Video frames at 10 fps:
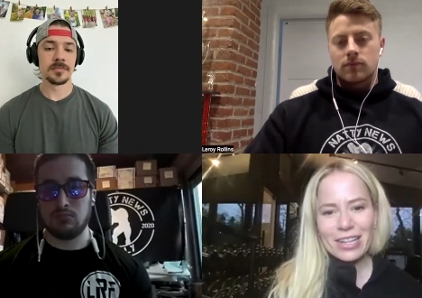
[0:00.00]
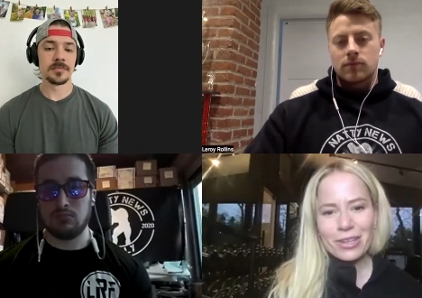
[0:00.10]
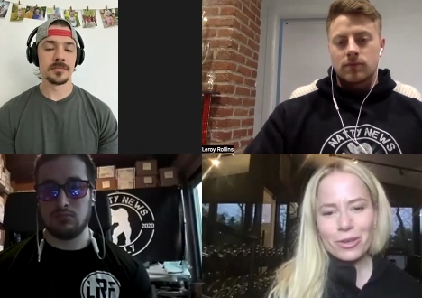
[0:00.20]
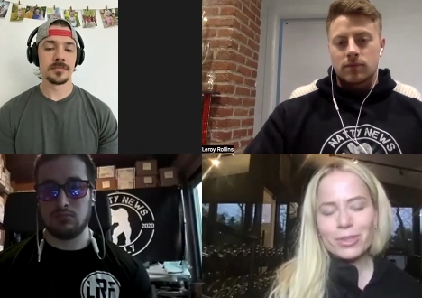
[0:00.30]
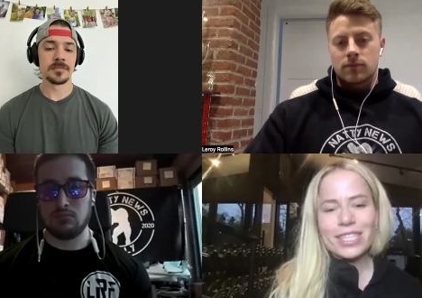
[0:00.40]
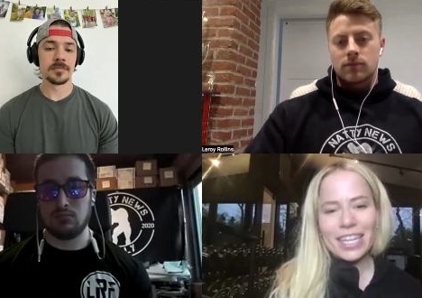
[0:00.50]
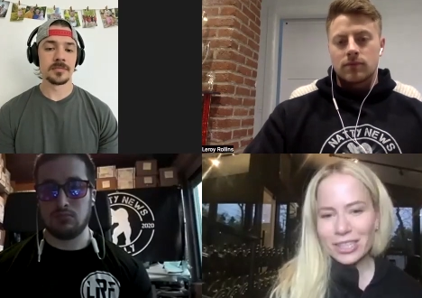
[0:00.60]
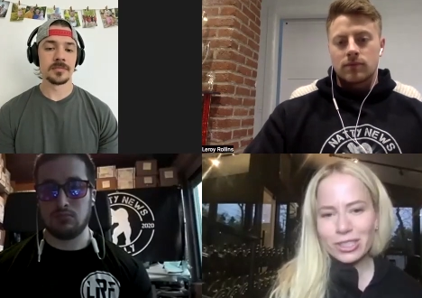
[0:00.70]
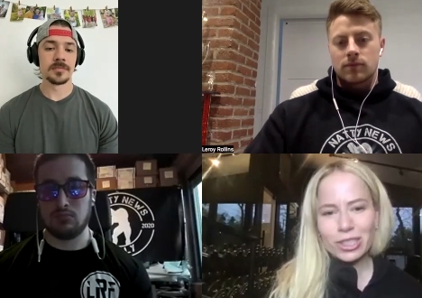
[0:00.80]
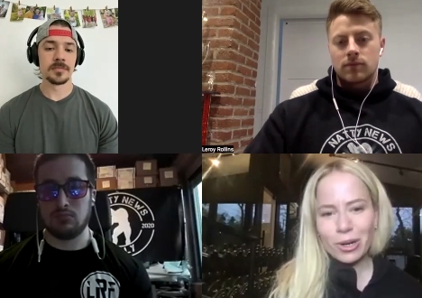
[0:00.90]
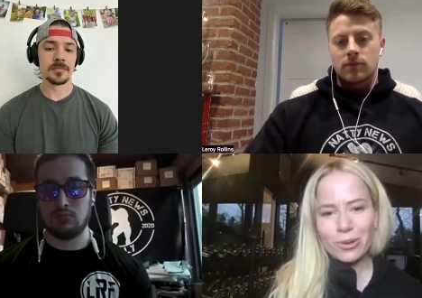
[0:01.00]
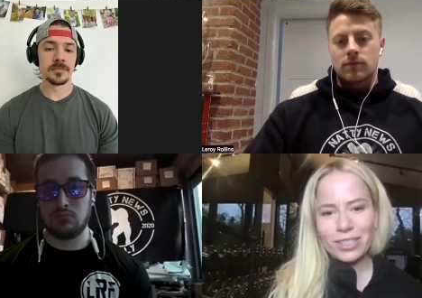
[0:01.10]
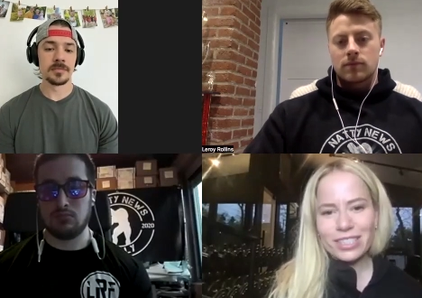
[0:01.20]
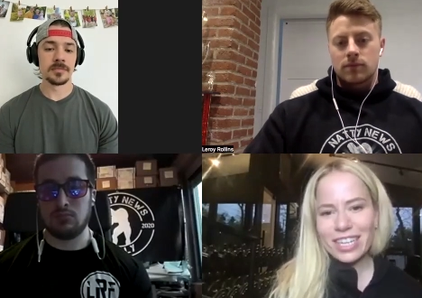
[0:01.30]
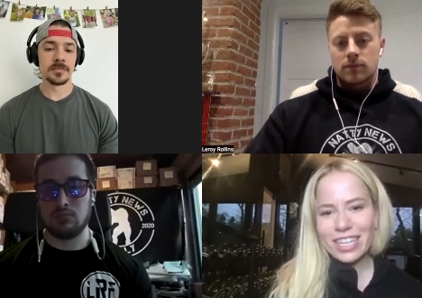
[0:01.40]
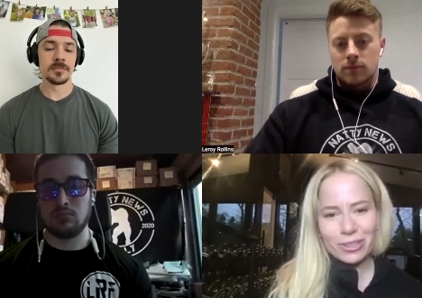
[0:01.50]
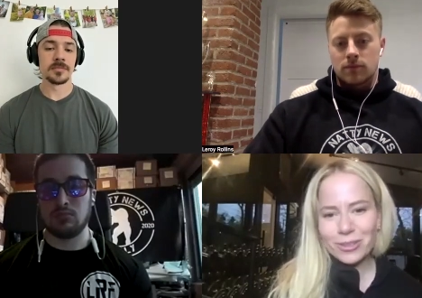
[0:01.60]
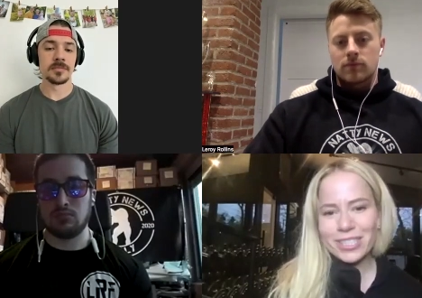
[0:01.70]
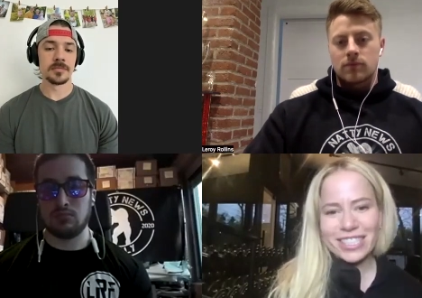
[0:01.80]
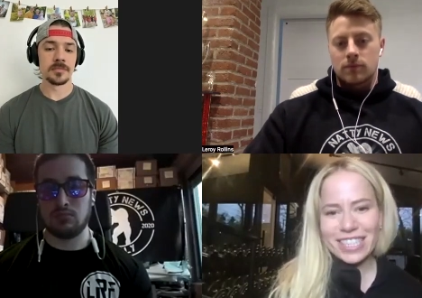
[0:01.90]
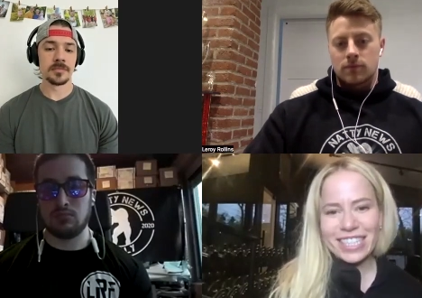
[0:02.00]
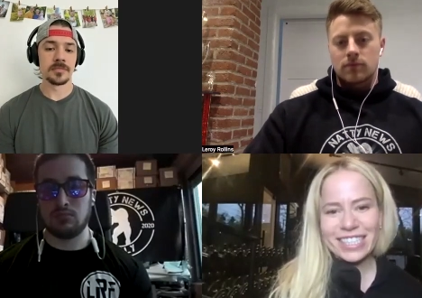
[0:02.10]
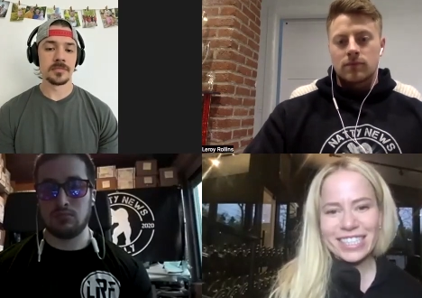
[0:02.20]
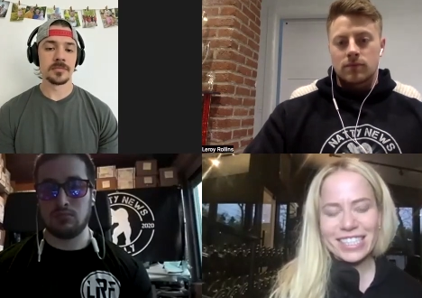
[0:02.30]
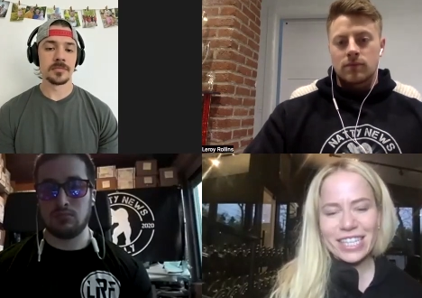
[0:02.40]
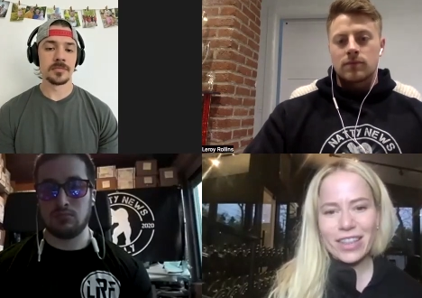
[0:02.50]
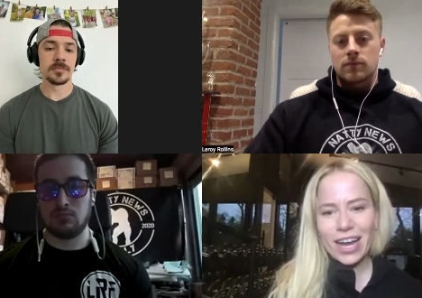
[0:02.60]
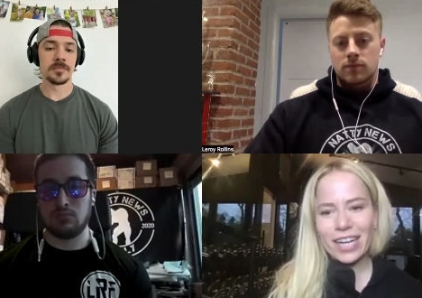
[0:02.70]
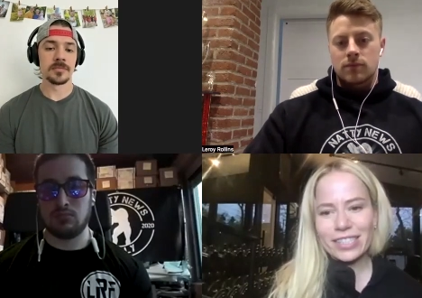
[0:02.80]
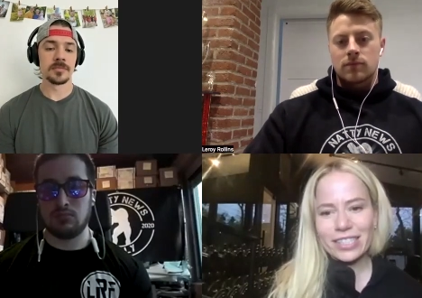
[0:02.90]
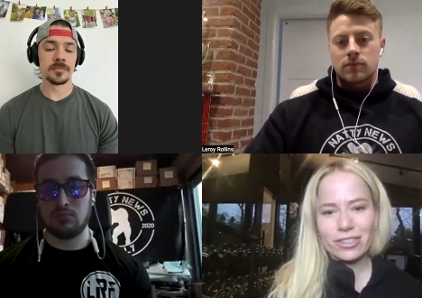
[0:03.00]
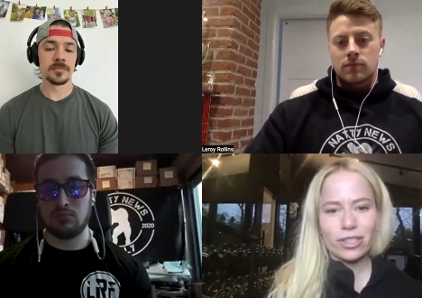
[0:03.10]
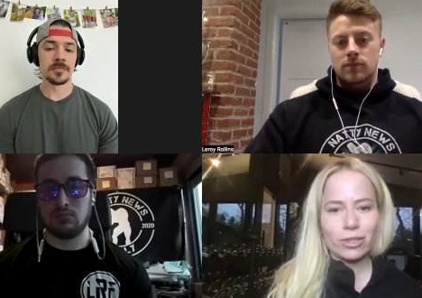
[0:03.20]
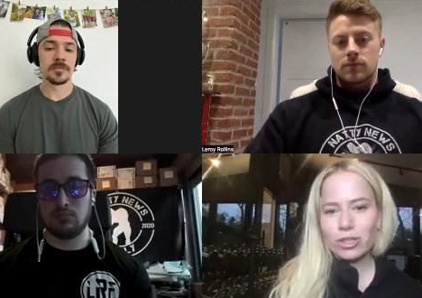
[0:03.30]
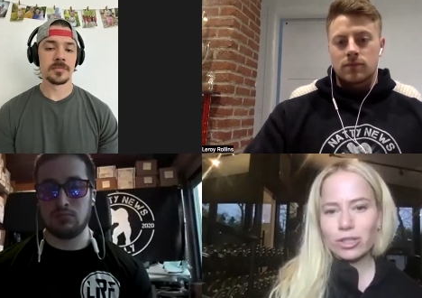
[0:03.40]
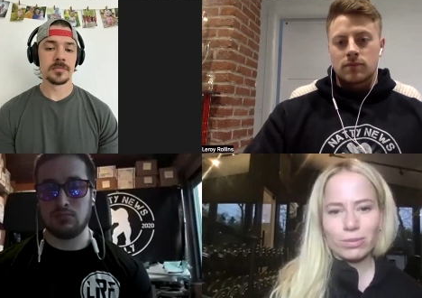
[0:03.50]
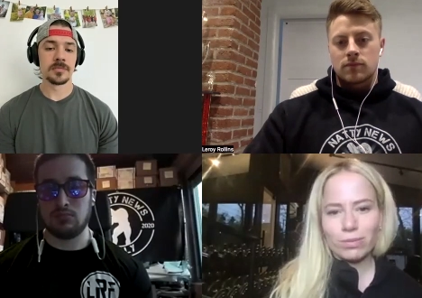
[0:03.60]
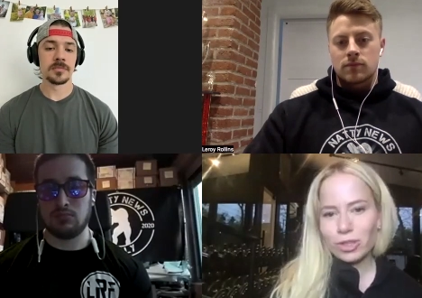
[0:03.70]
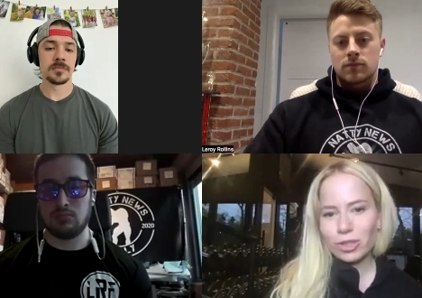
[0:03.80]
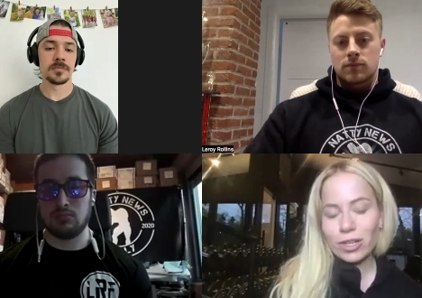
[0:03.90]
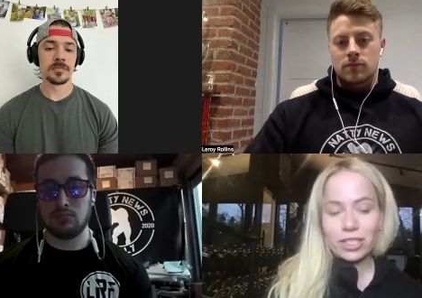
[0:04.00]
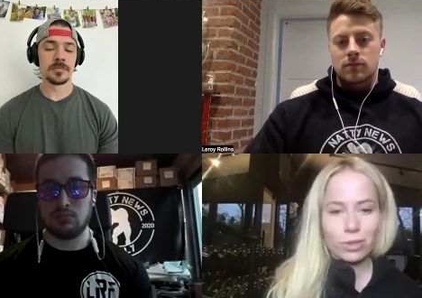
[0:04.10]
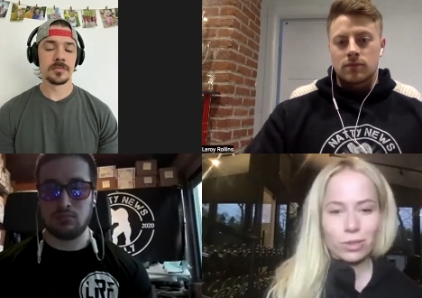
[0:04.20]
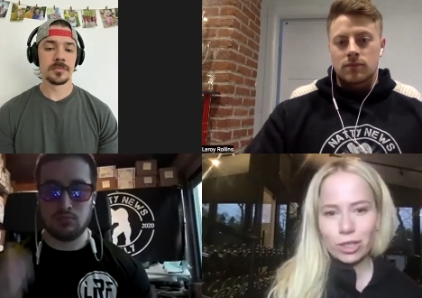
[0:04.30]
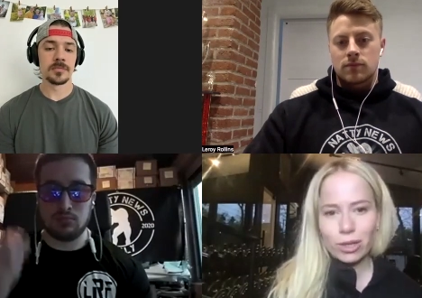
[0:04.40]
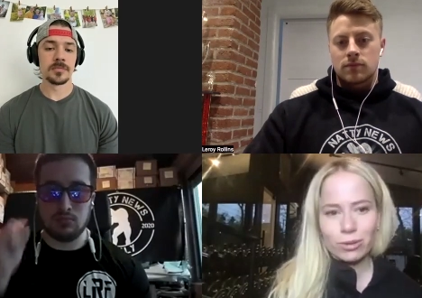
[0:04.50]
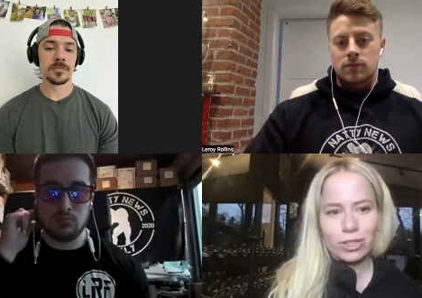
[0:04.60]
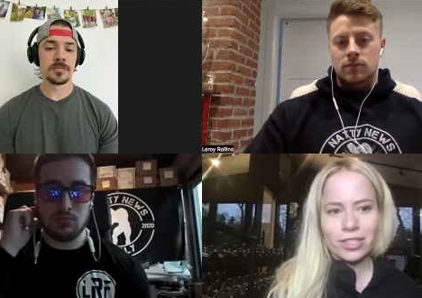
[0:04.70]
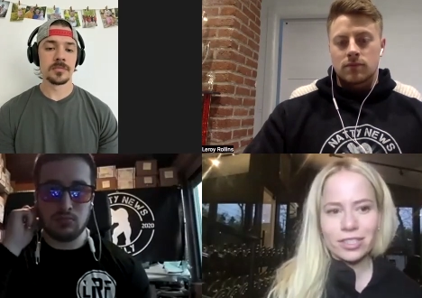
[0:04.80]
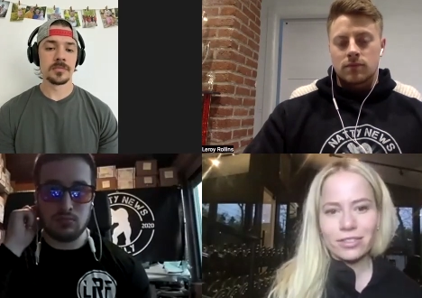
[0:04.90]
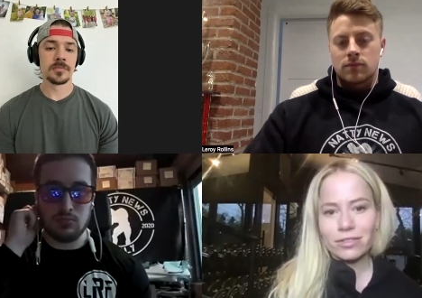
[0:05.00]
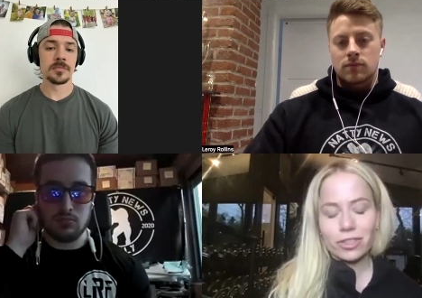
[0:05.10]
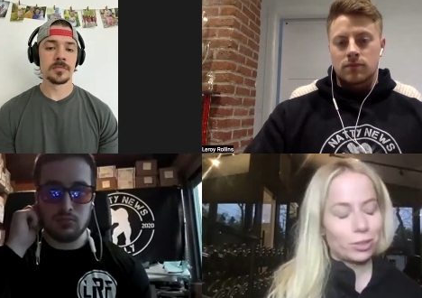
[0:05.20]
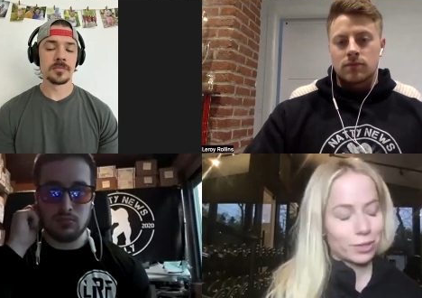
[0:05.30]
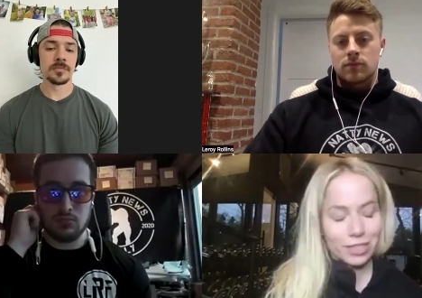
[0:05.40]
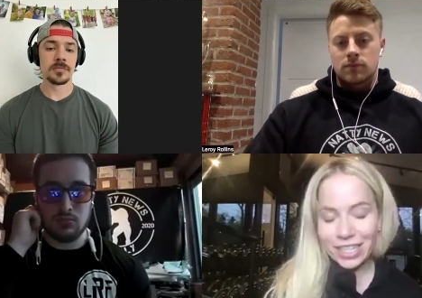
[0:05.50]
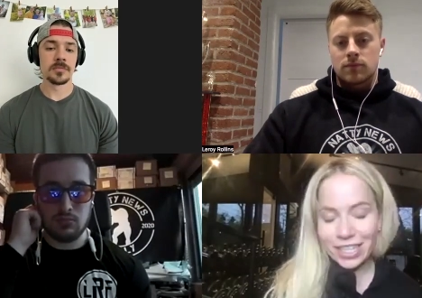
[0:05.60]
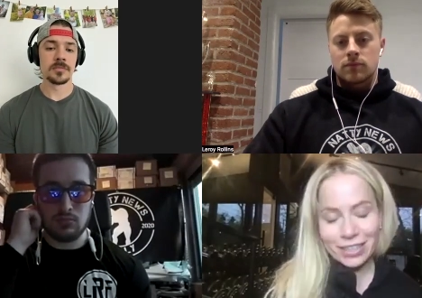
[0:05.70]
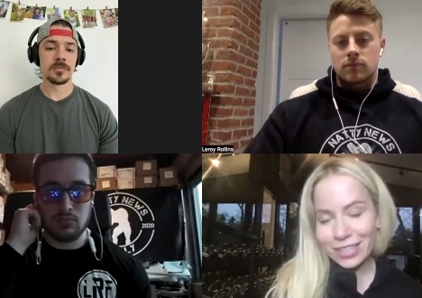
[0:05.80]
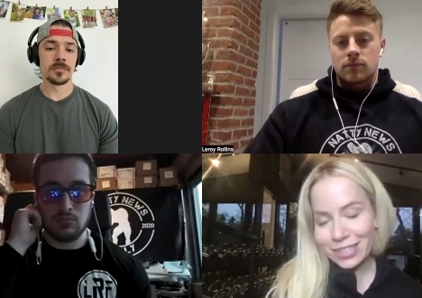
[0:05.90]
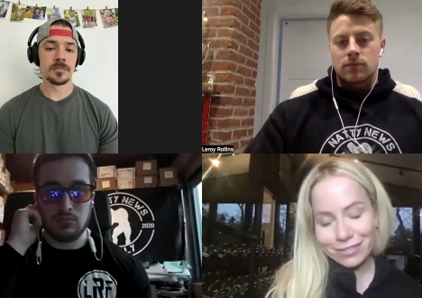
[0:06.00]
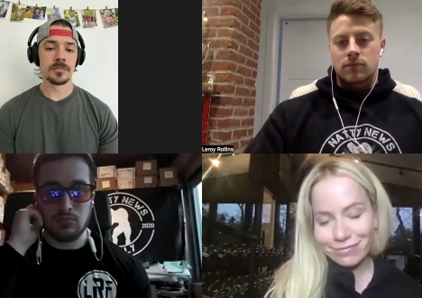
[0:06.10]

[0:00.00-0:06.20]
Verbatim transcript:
Speaker 1: who was at the show and told us this, that, you know, she wanted to switch coaches and she was taking like